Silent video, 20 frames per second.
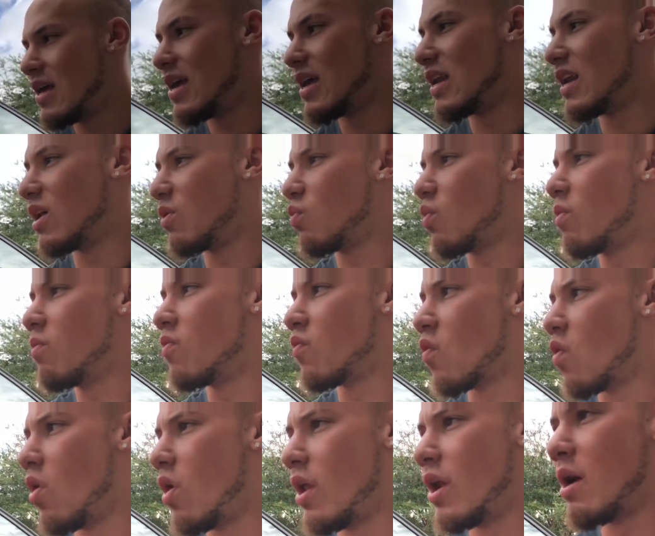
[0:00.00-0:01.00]
and then we'll be
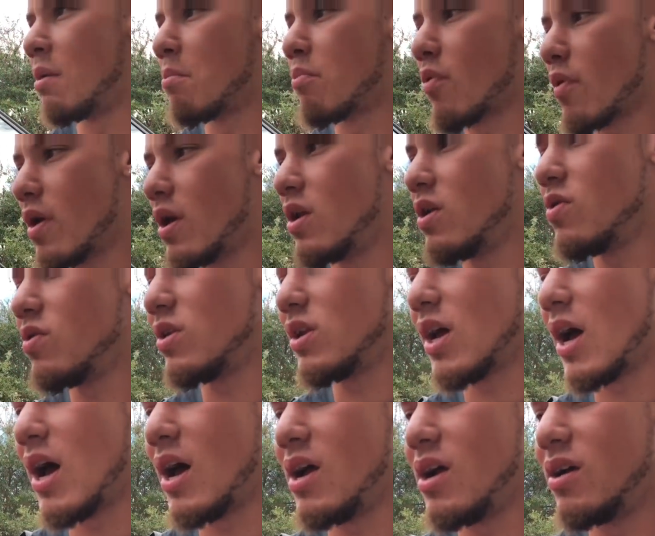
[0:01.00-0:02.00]
rolling on brand new
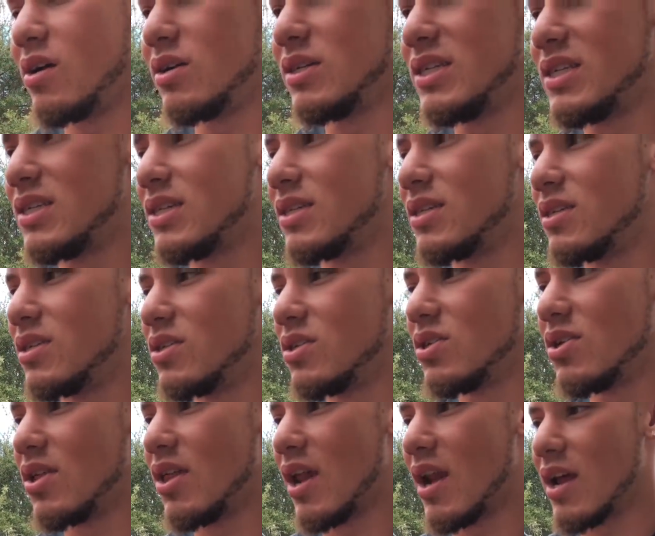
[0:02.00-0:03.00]
tires
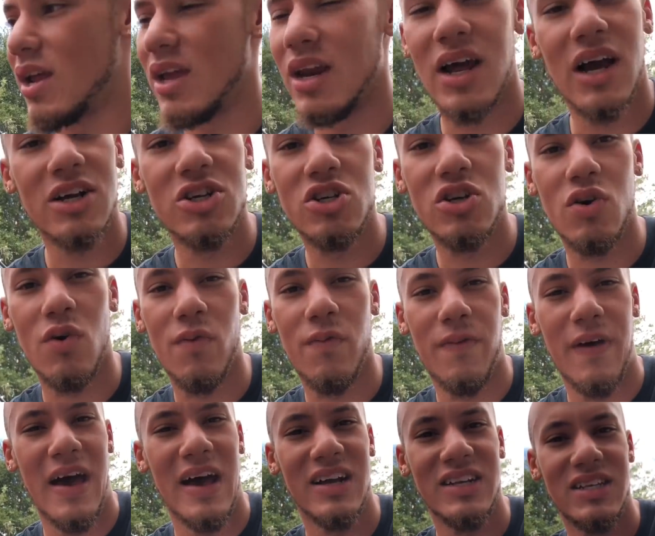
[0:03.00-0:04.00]
so that I can actually go
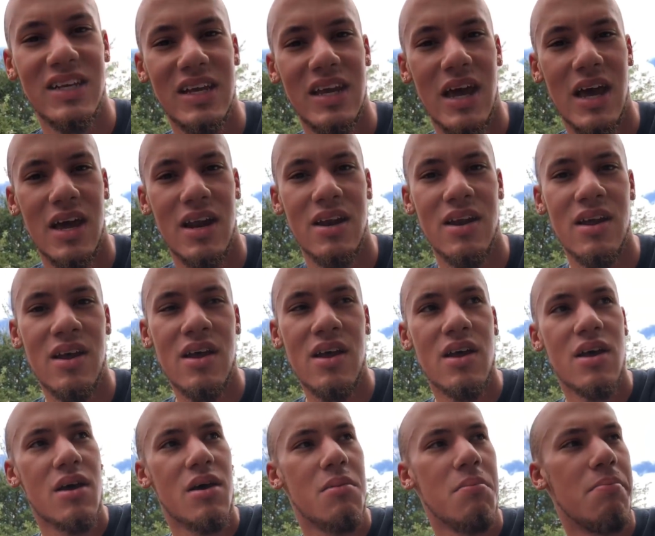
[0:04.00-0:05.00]
fast again,
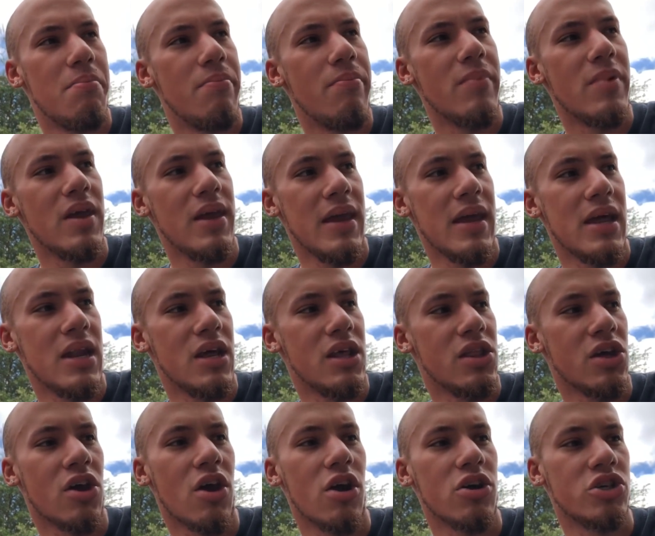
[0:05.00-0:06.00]
and
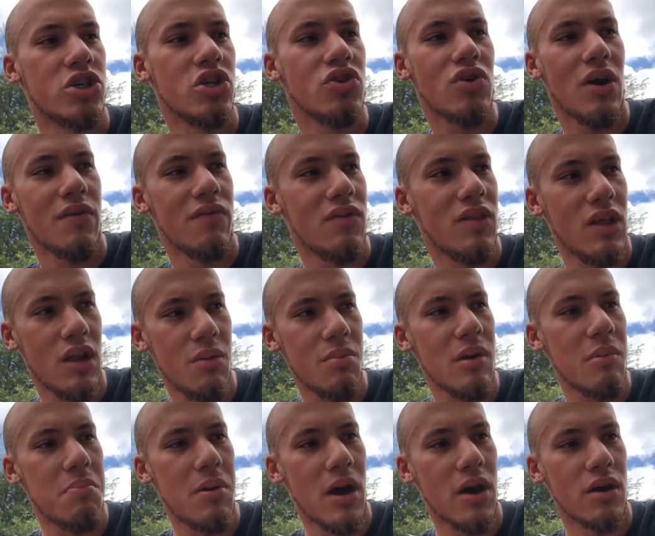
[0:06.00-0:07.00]
the car should drive a little
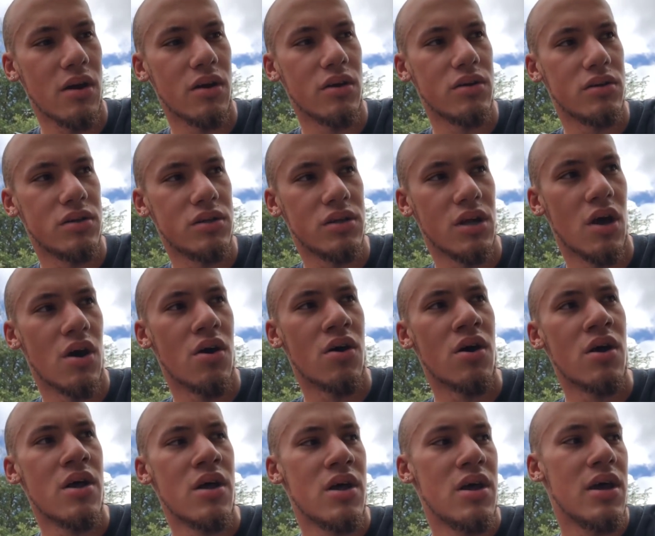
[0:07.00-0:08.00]
bit better. So,
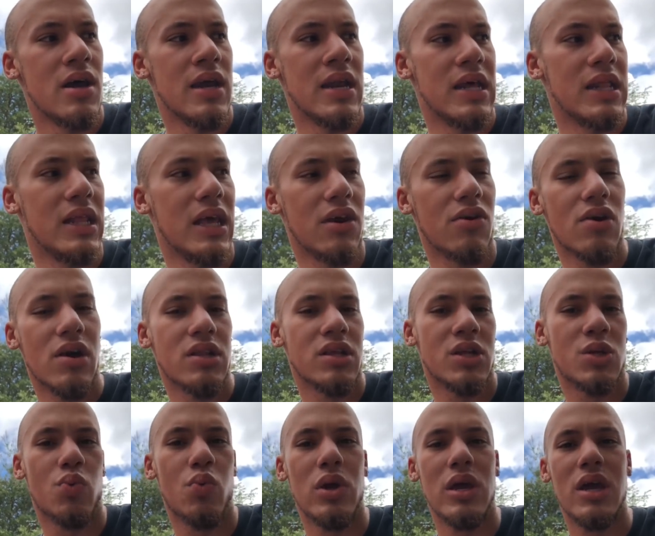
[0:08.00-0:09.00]
and then later on
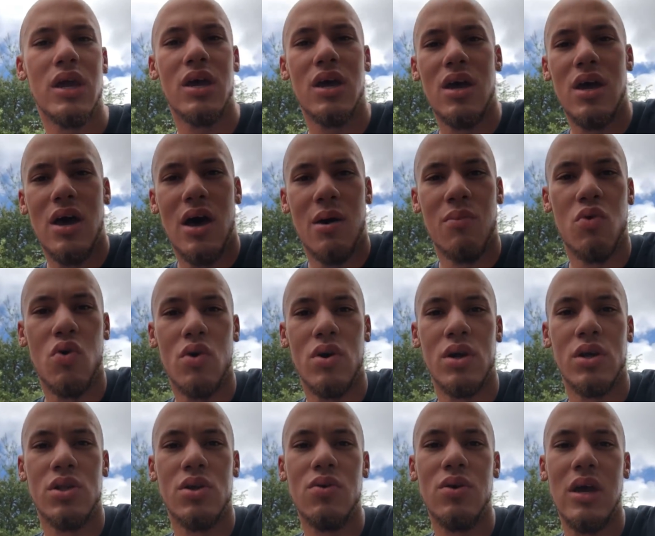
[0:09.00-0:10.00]
this week, I'm
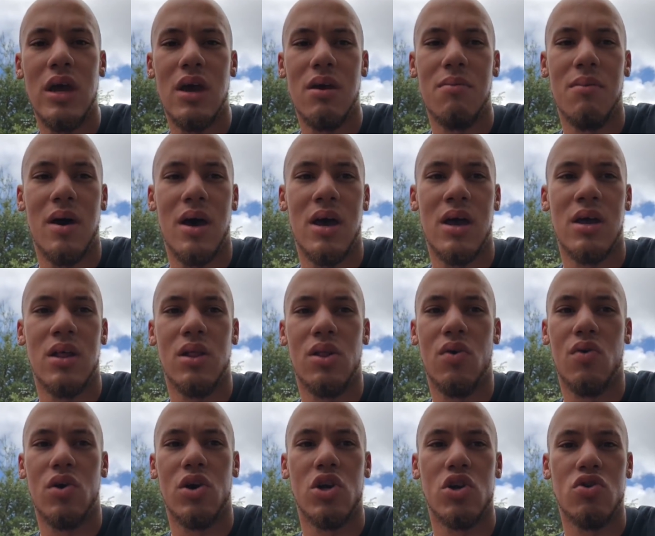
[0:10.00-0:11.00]
going to get my
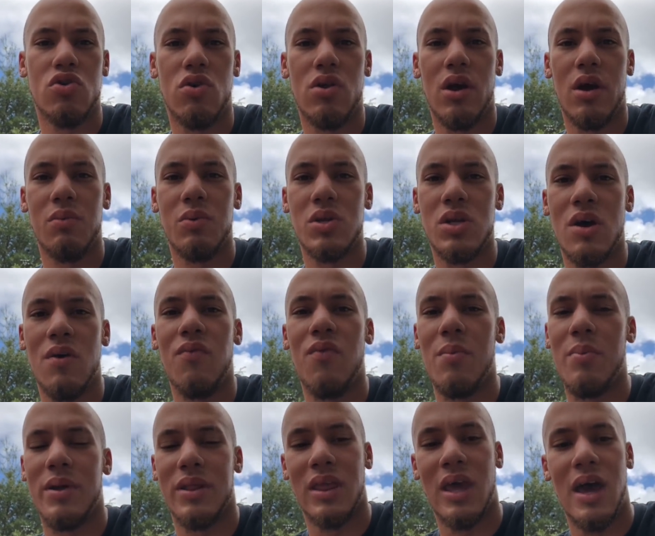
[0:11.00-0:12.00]
lower control arm stuff.
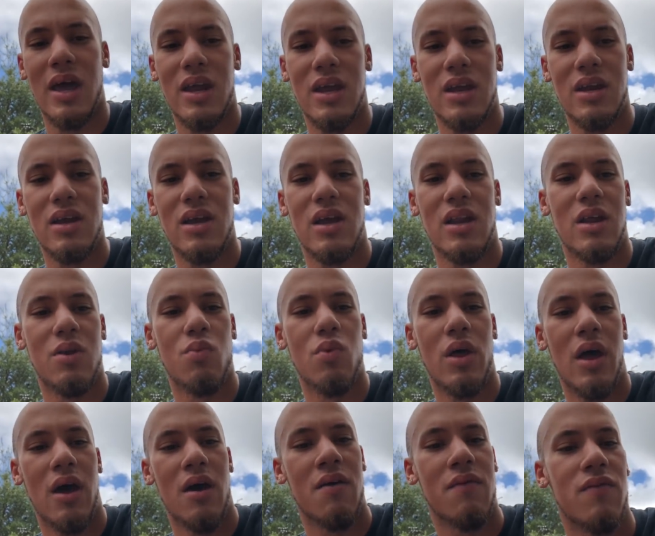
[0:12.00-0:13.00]
We'll put that in, and then we'll
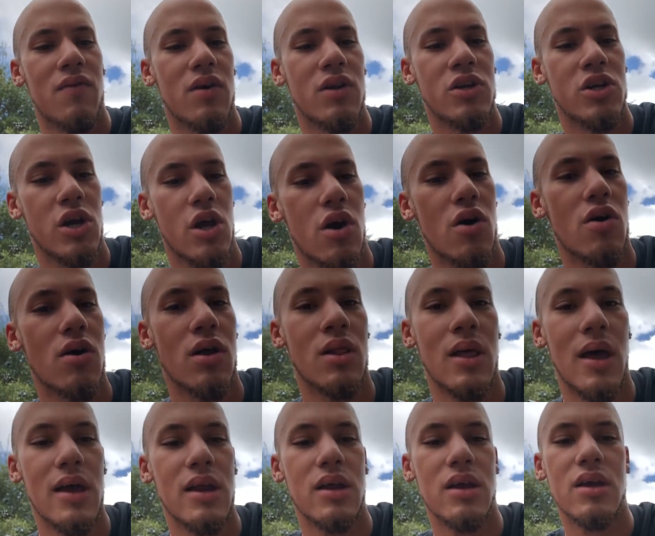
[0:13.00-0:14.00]
have JR
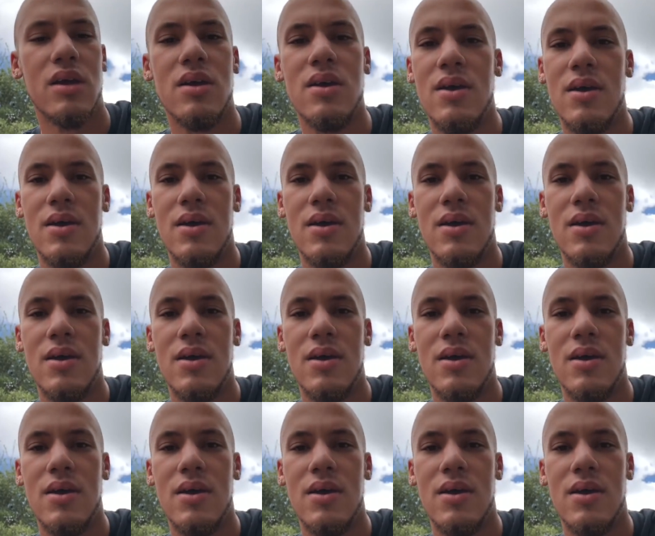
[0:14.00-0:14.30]
align it,